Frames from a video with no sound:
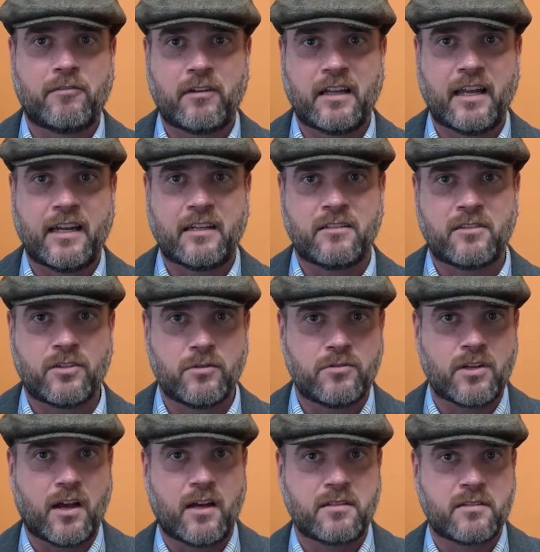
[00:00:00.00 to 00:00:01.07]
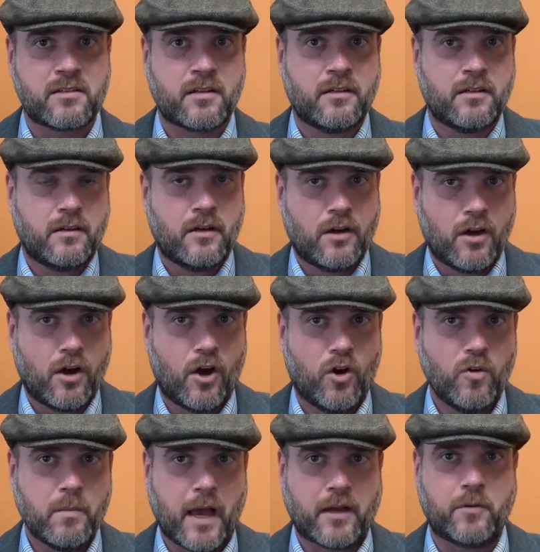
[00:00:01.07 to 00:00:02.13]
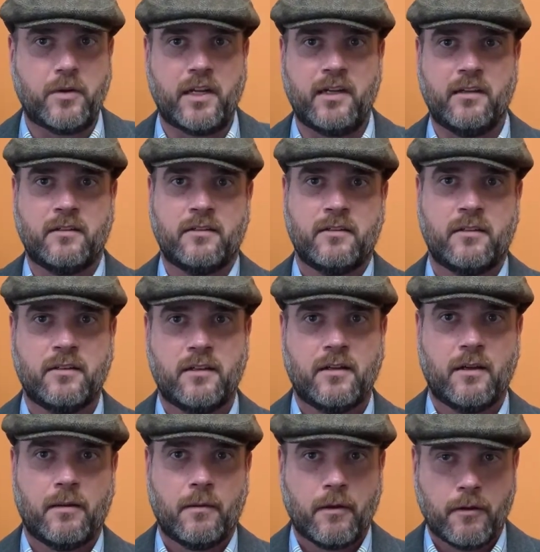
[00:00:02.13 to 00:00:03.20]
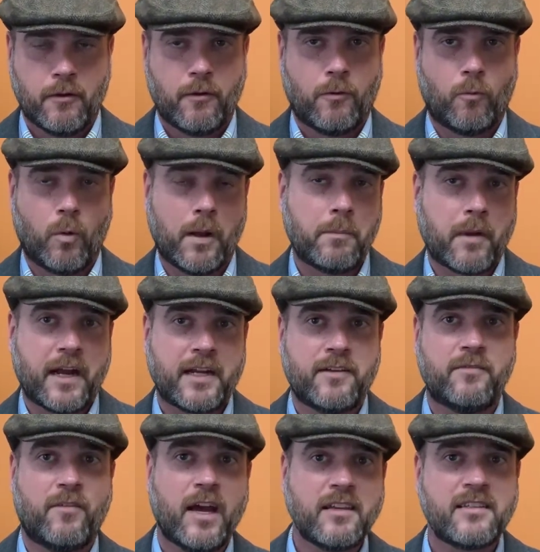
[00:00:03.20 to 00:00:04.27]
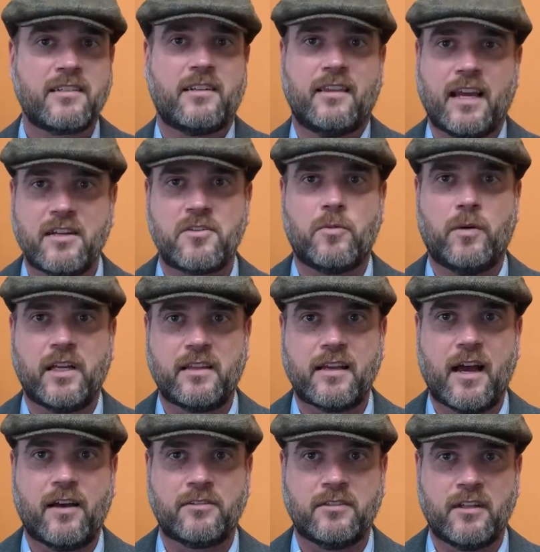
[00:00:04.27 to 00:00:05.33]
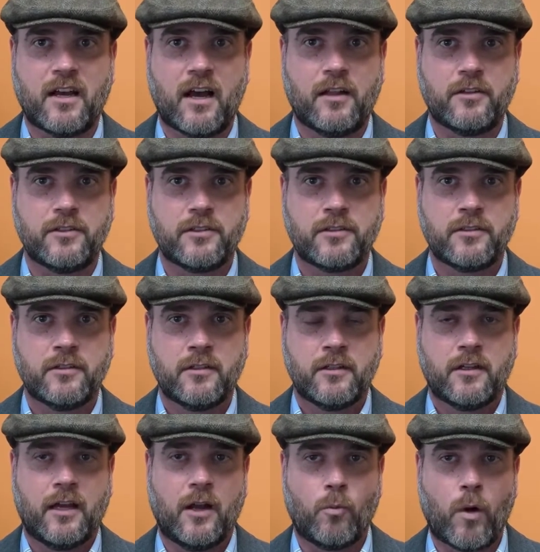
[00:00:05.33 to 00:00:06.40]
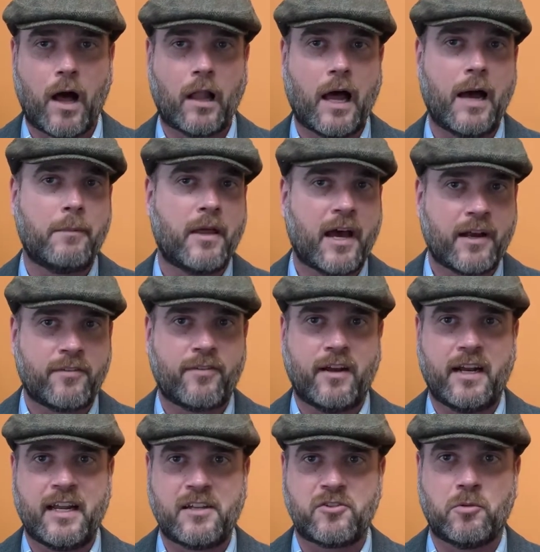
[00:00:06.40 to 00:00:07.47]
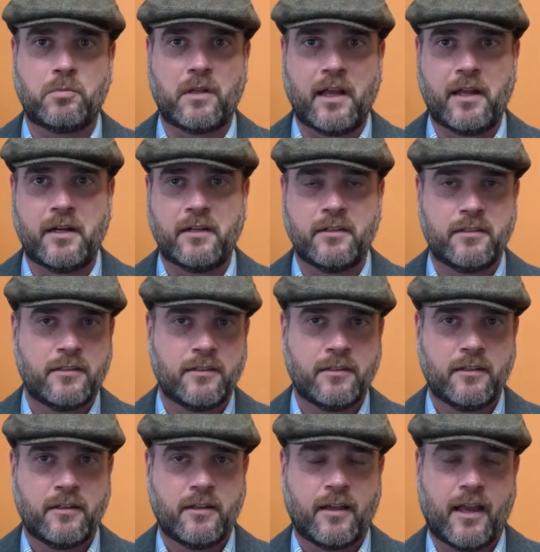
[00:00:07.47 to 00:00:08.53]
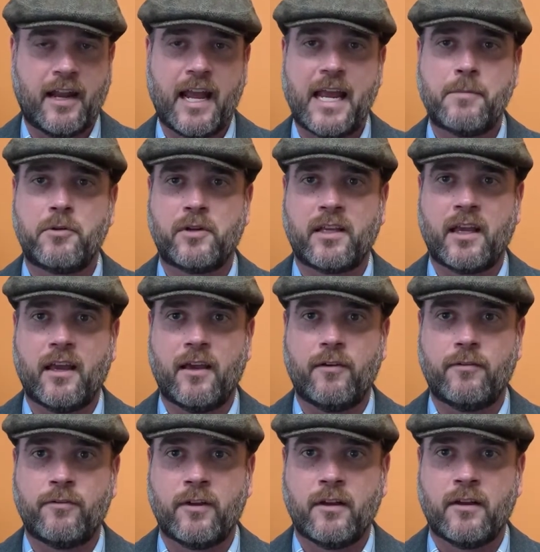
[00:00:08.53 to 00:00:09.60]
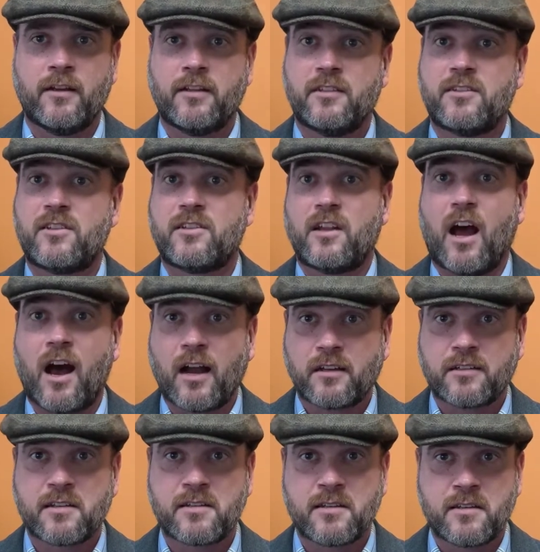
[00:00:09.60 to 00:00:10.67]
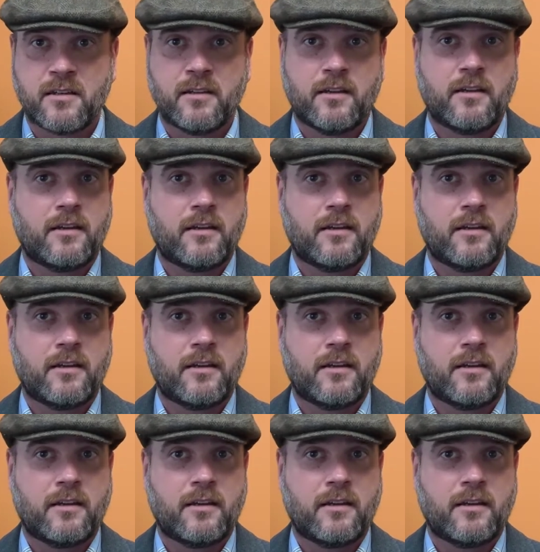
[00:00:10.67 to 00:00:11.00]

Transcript: related to just home equity. One might invest that $20,000. And while I'm not a financial planner and able to give stocks